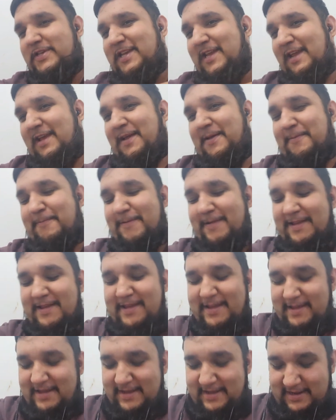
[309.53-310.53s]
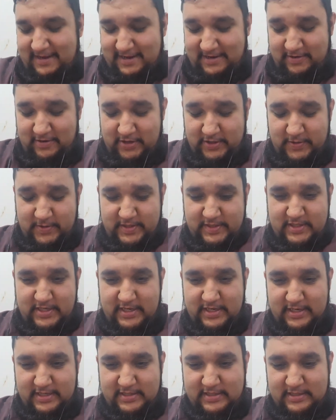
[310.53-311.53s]
But yeah, no, I do
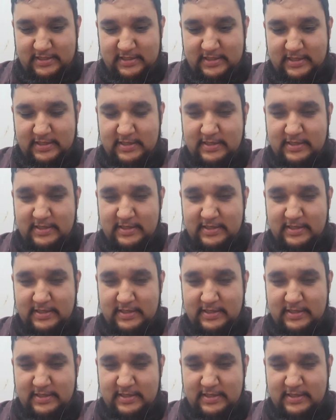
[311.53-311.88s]
enjoy acting.